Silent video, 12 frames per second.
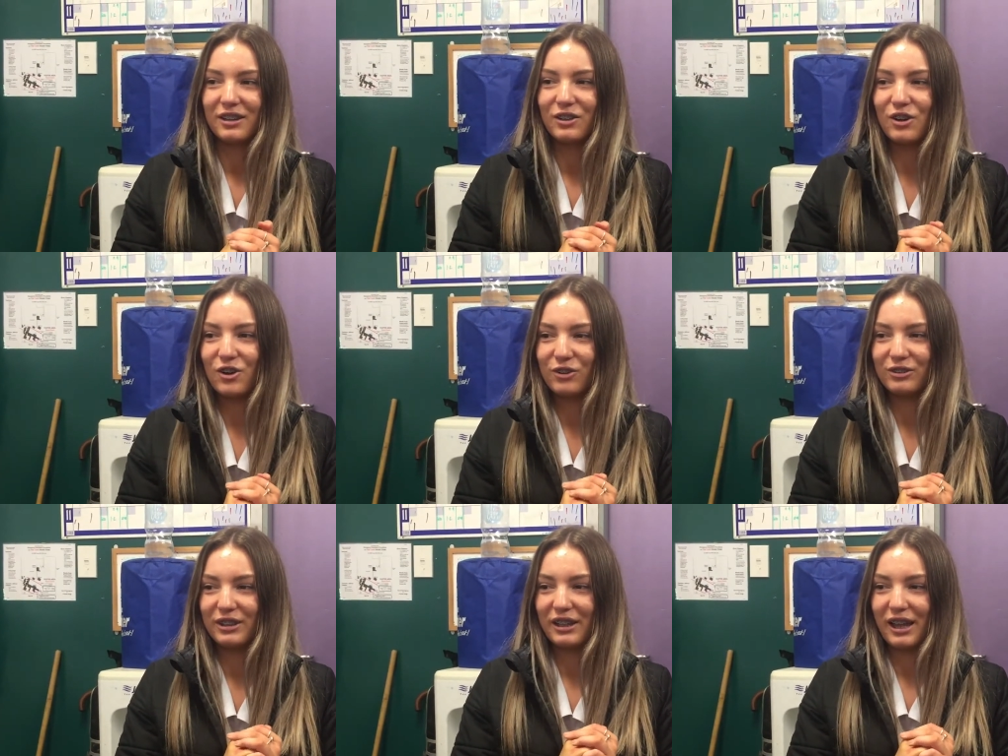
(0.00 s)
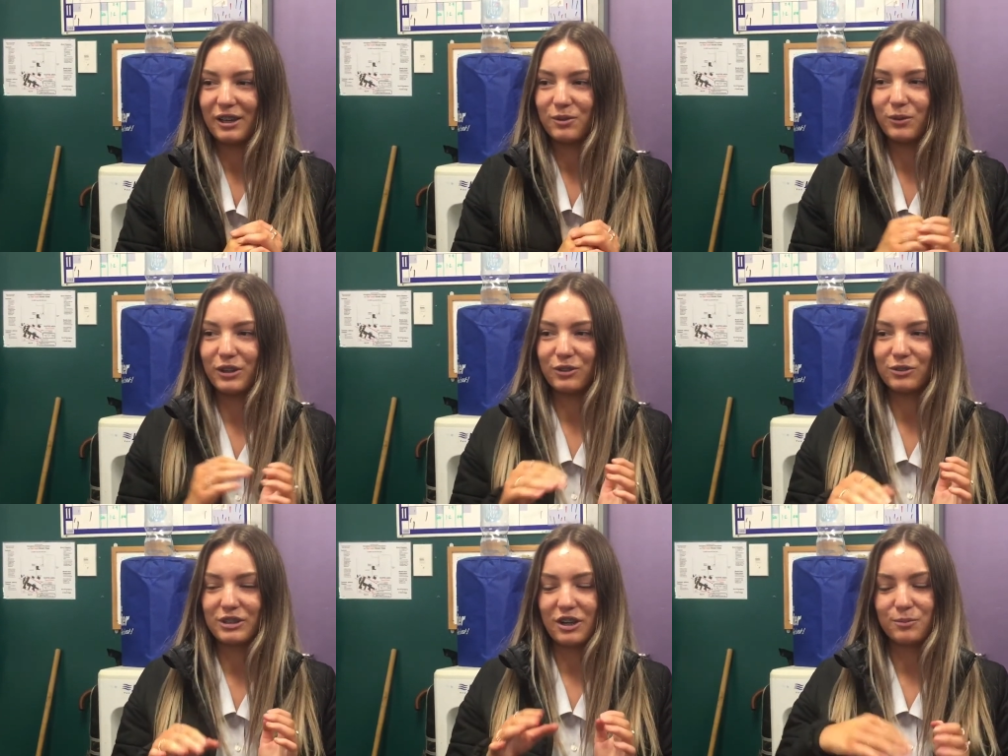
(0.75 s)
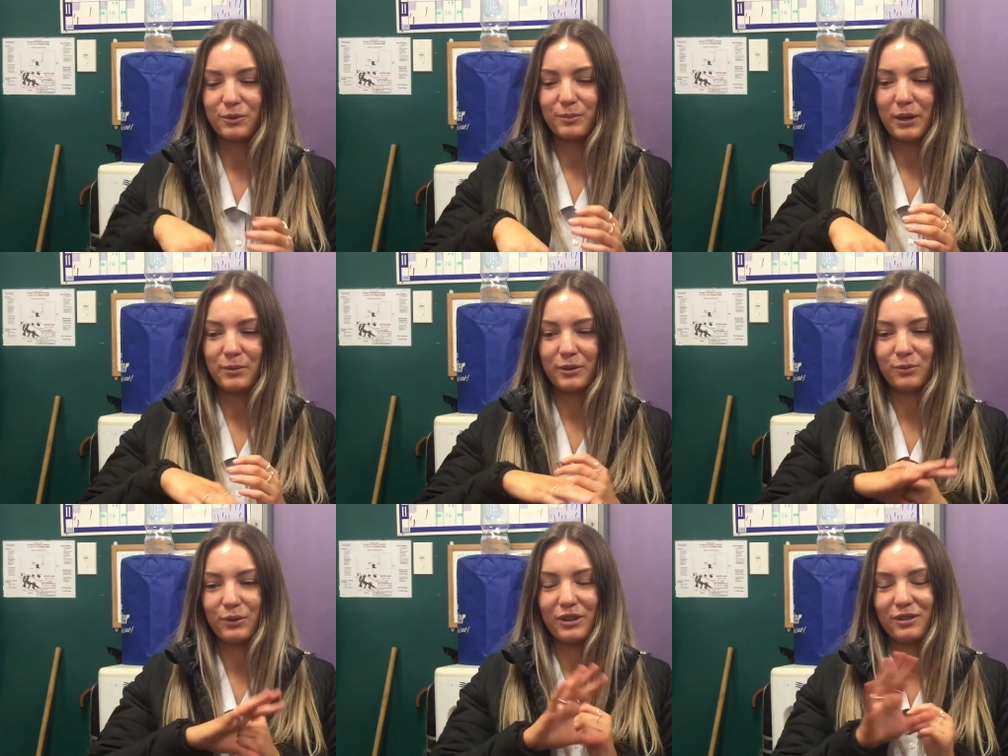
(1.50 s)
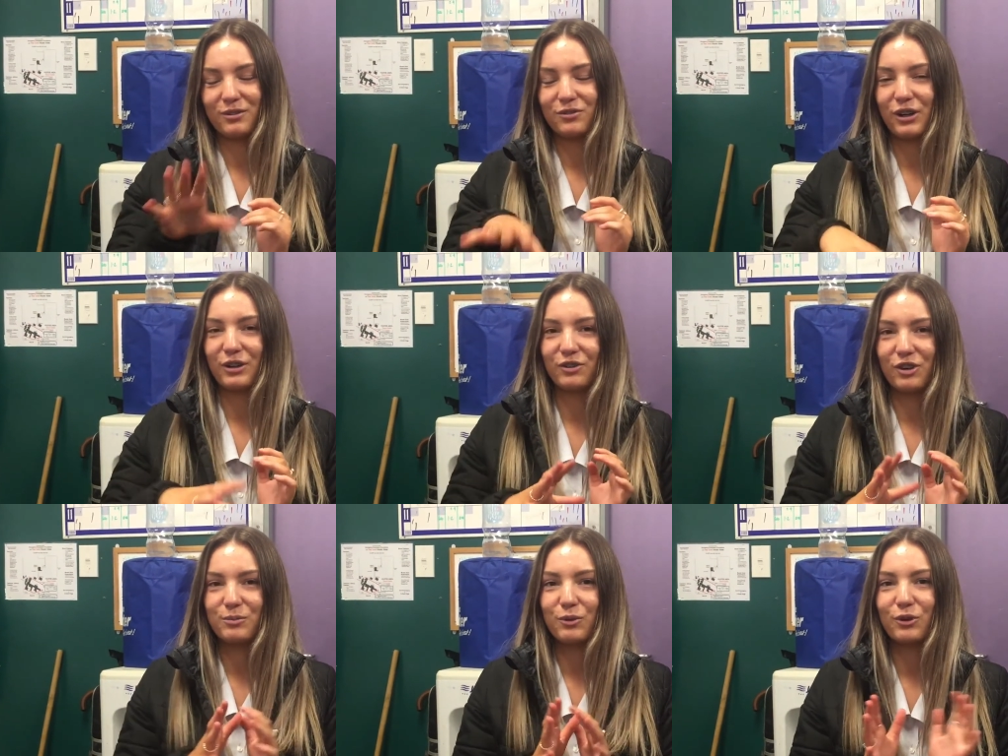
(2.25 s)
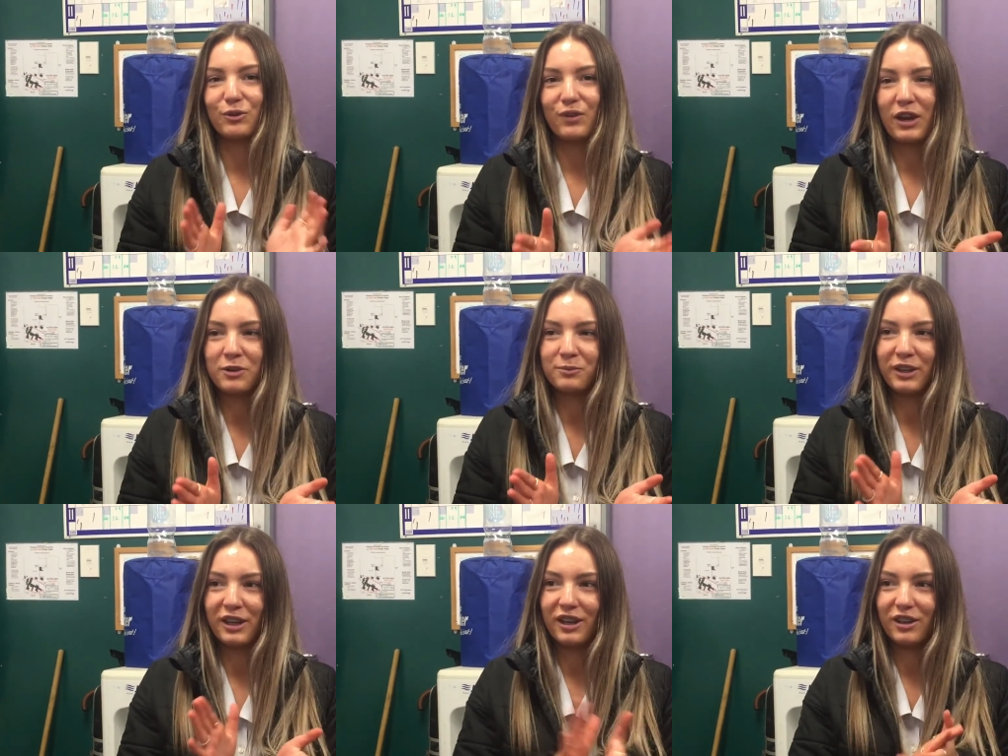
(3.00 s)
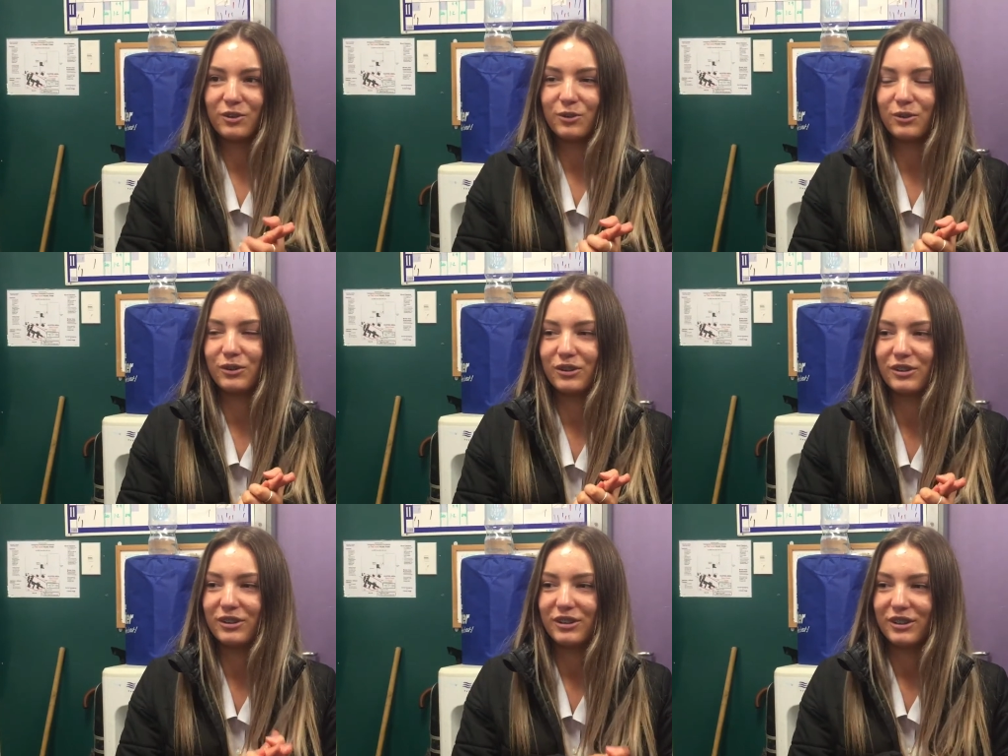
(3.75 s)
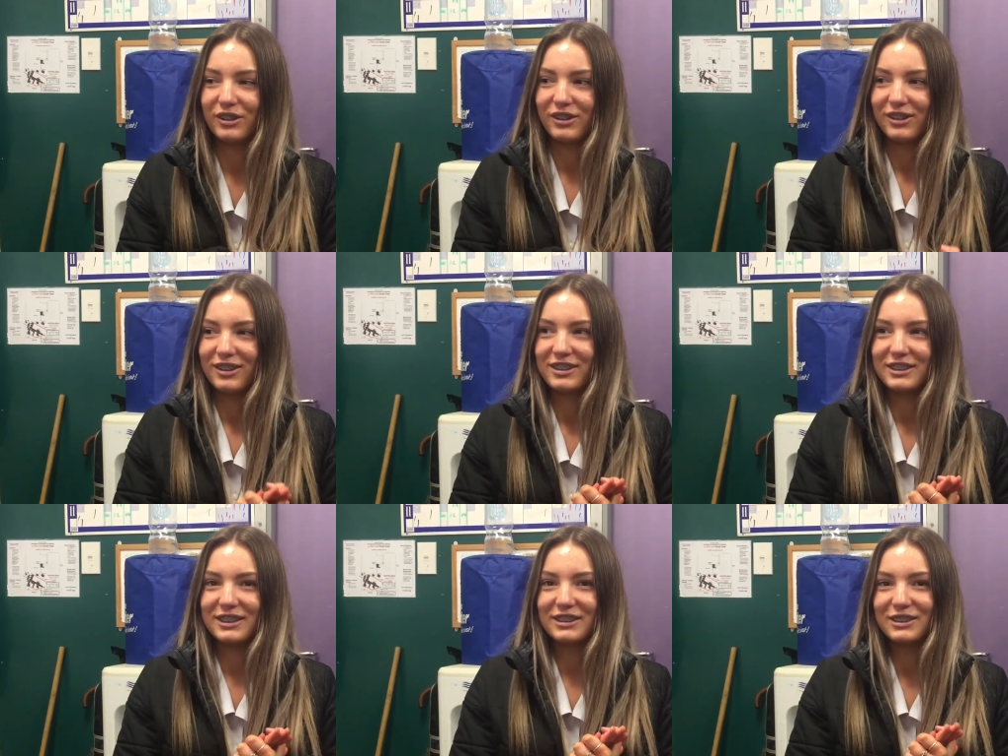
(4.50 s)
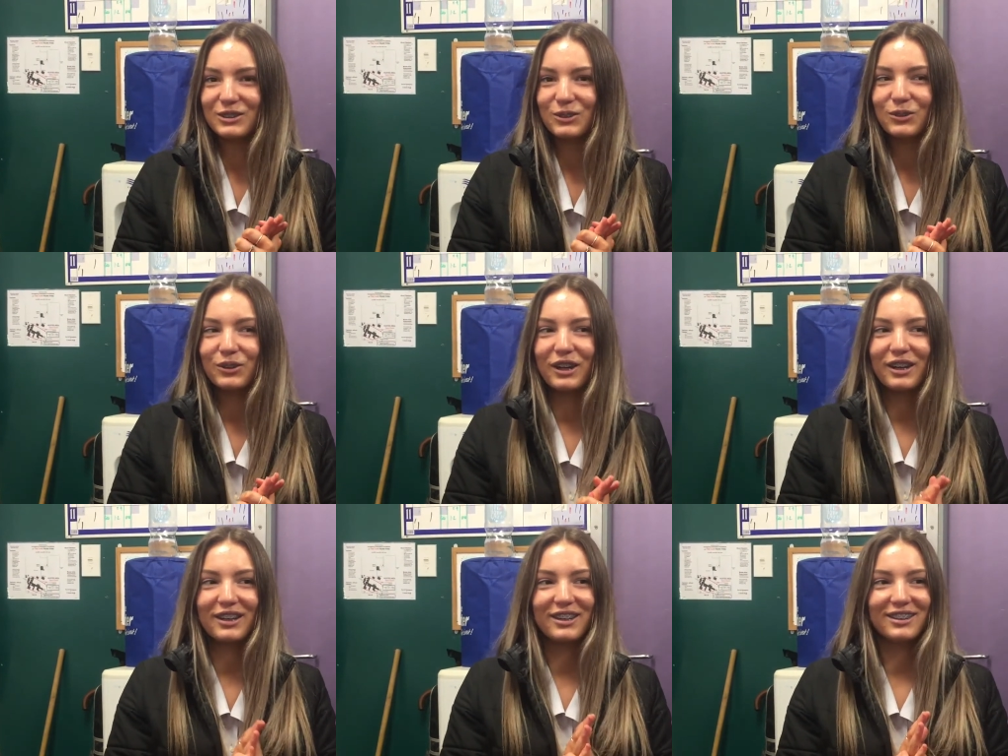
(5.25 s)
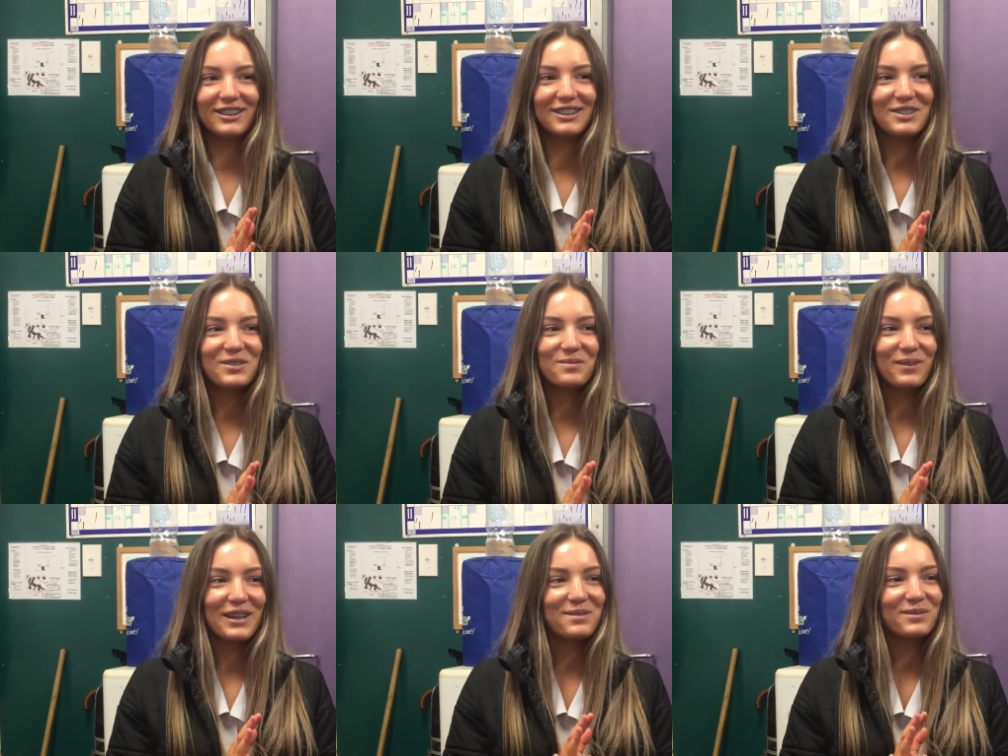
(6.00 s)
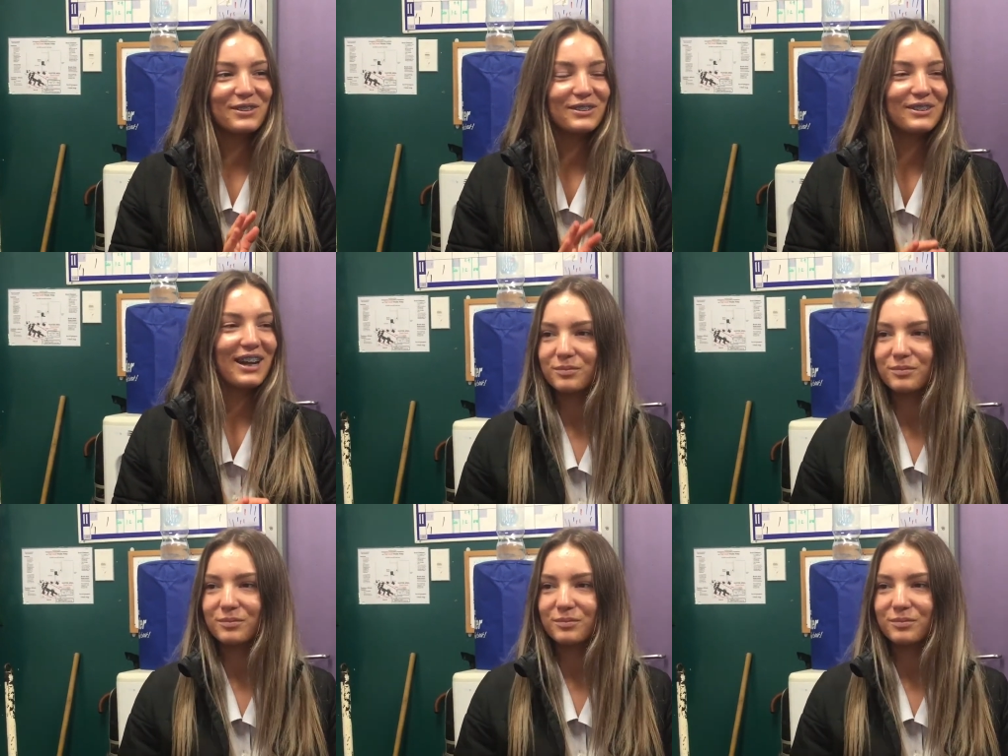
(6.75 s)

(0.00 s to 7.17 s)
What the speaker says: not only like within yourself but maybe within a friend group or your family or just talking to different people.